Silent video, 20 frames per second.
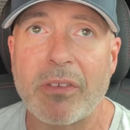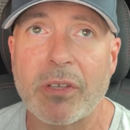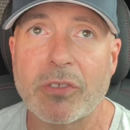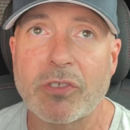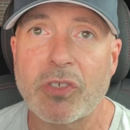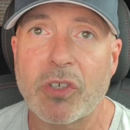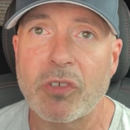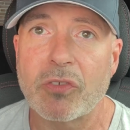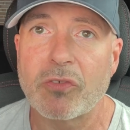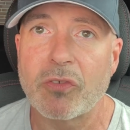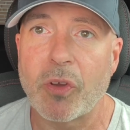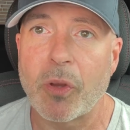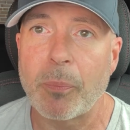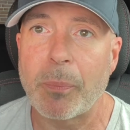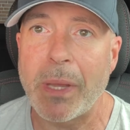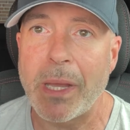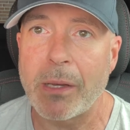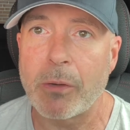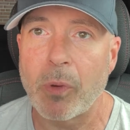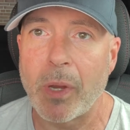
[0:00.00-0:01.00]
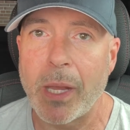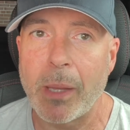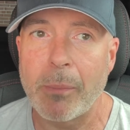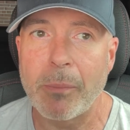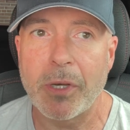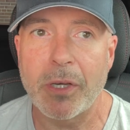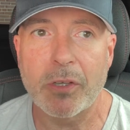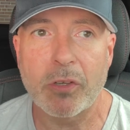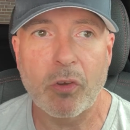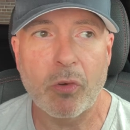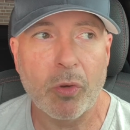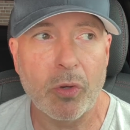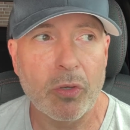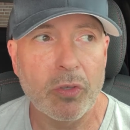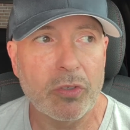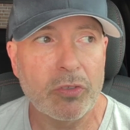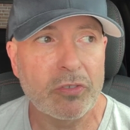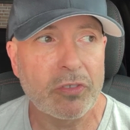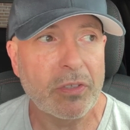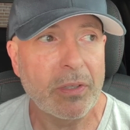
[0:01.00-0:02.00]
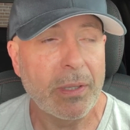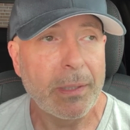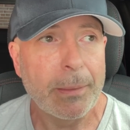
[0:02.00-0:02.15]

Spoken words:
insurance for a Panorama cruise